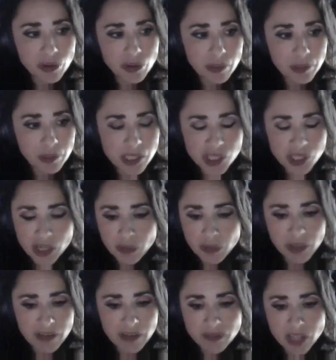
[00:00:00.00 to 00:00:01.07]
appreciate what
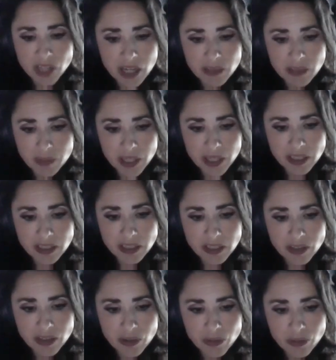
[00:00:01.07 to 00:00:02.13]
I've done, but, you
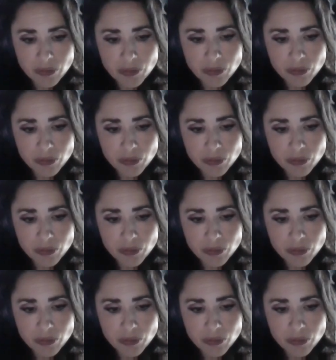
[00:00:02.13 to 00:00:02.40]
know,